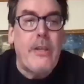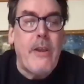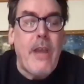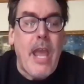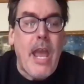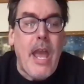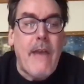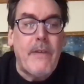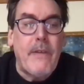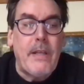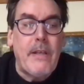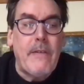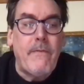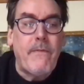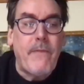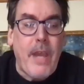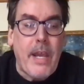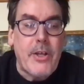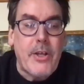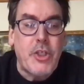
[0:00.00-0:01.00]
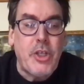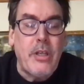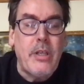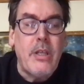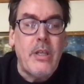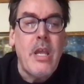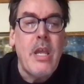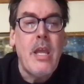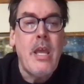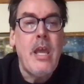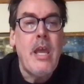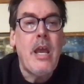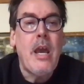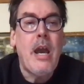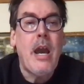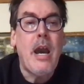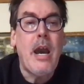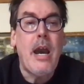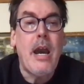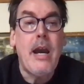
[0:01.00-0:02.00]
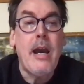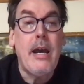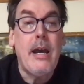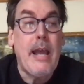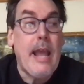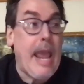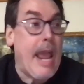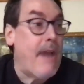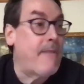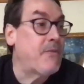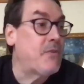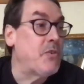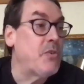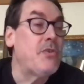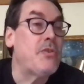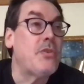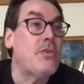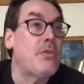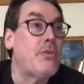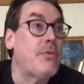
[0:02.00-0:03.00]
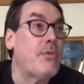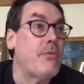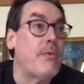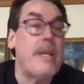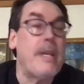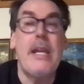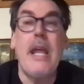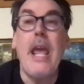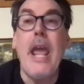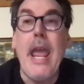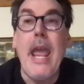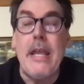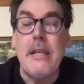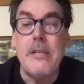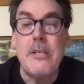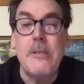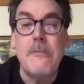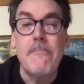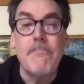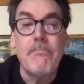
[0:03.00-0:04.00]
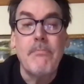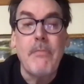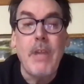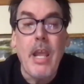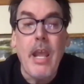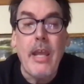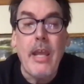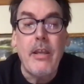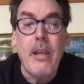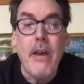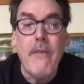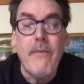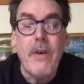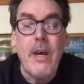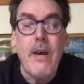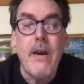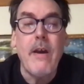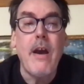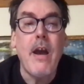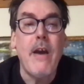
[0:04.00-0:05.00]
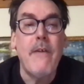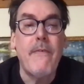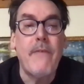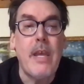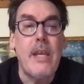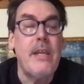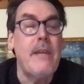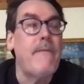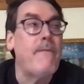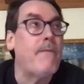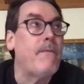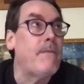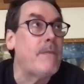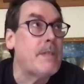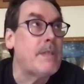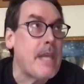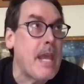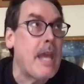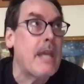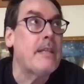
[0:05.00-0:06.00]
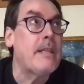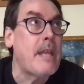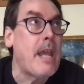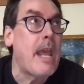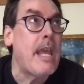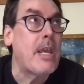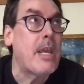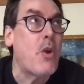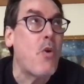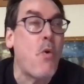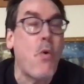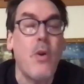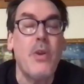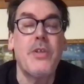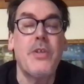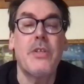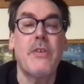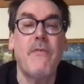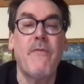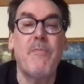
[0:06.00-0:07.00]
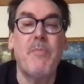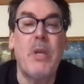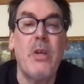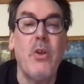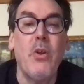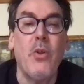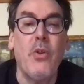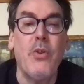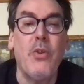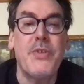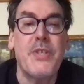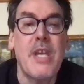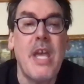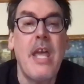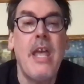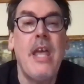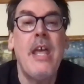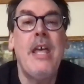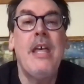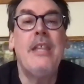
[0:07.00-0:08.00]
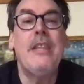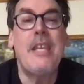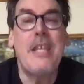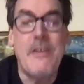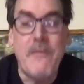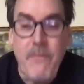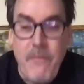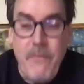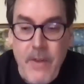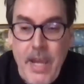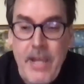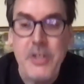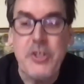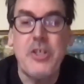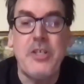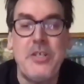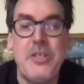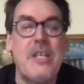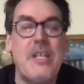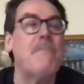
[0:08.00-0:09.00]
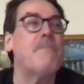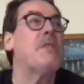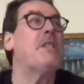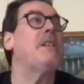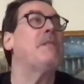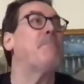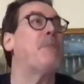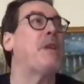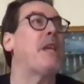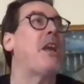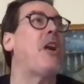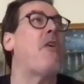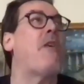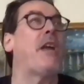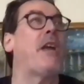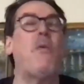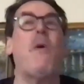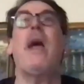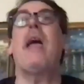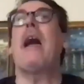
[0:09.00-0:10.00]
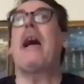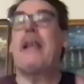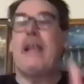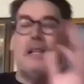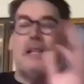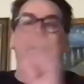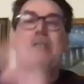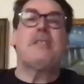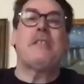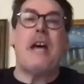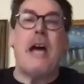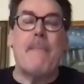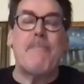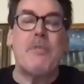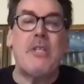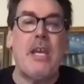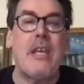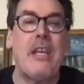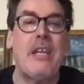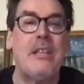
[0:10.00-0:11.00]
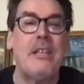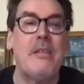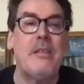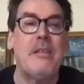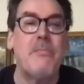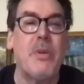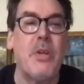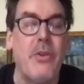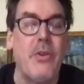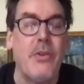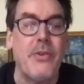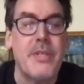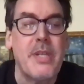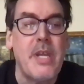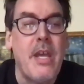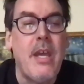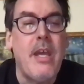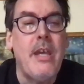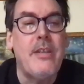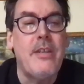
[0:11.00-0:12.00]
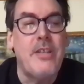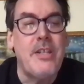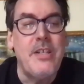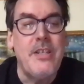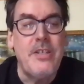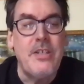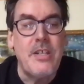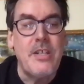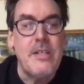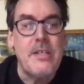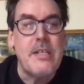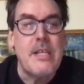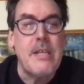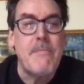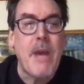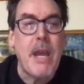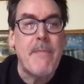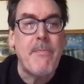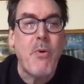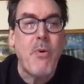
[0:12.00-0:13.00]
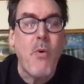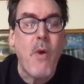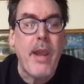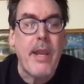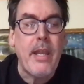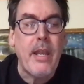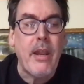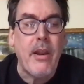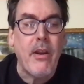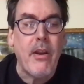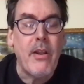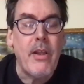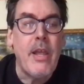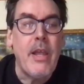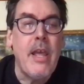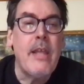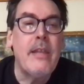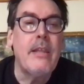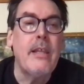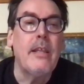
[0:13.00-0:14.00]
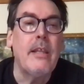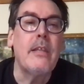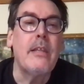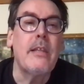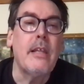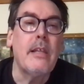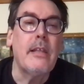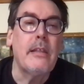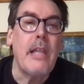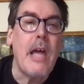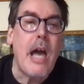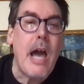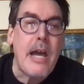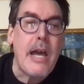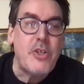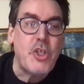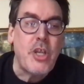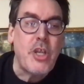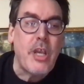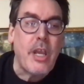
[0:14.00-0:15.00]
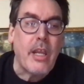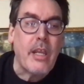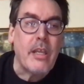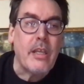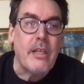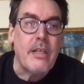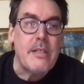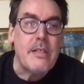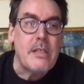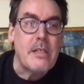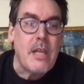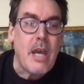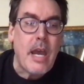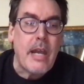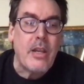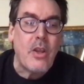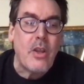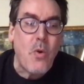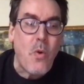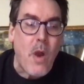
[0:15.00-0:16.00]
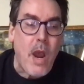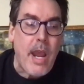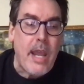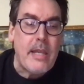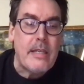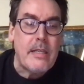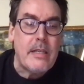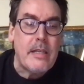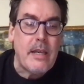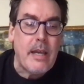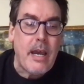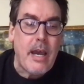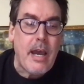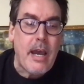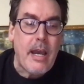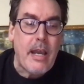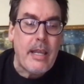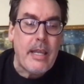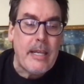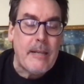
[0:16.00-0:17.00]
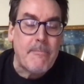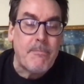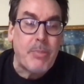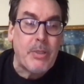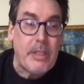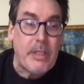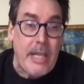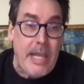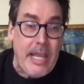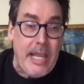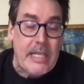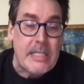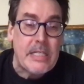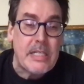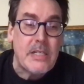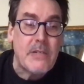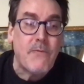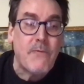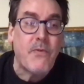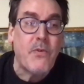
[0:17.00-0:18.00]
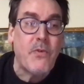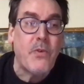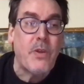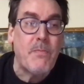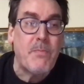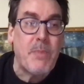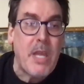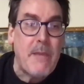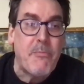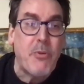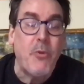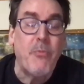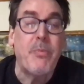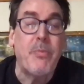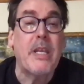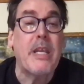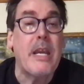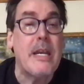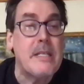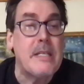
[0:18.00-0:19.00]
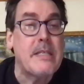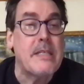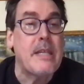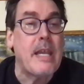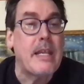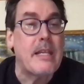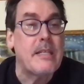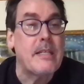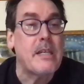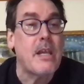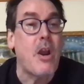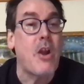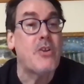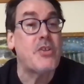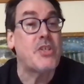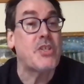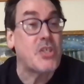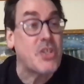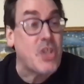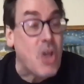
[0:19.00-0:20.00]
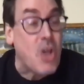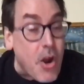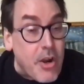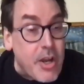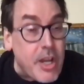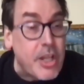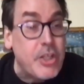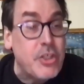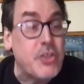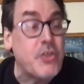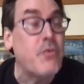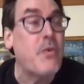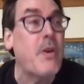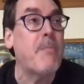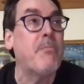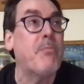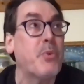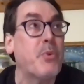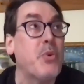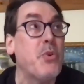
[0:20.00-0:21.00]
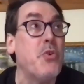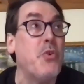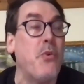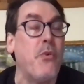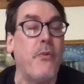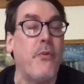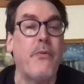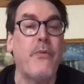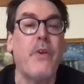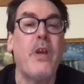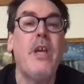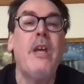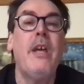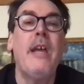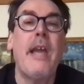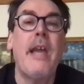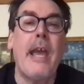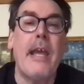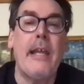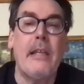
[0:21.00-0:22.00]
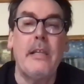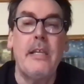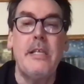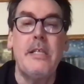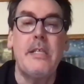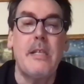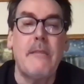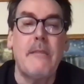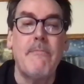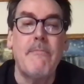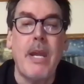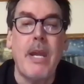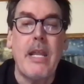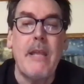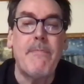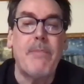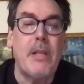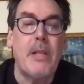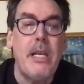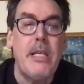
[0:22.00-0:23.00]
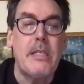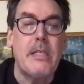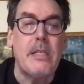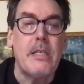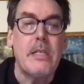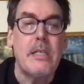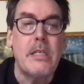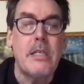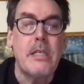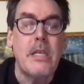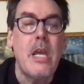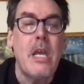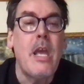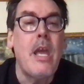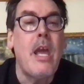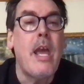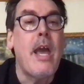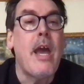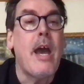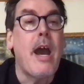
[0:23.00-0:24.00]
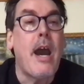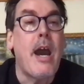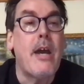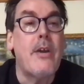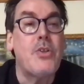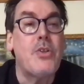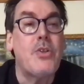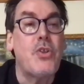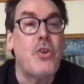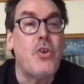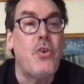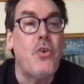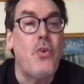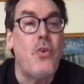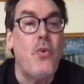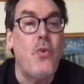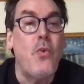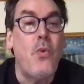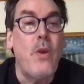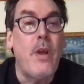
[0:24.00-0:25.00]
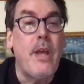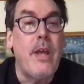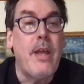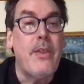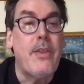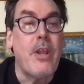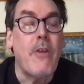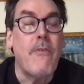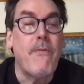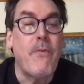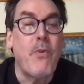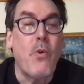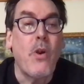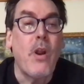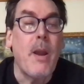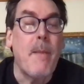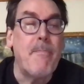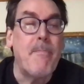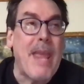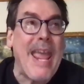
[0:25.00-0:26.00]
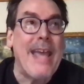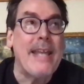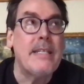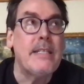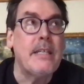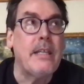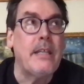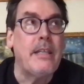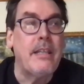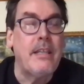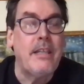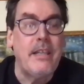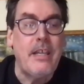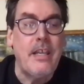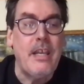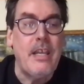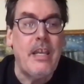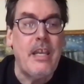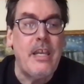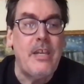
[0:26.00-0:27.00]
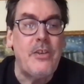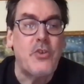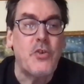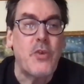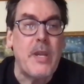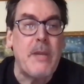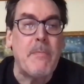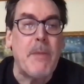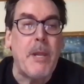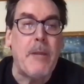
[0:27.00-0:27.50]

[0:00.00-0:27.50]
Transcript: have an infection after 3 days of a 10-day course of pills. The infection seems to be going away. I can stop taking the pills. Do you see my point here? The logic is not quite in place for the people because things are starting to improve, at least in many places, to therefore abandon the treatment.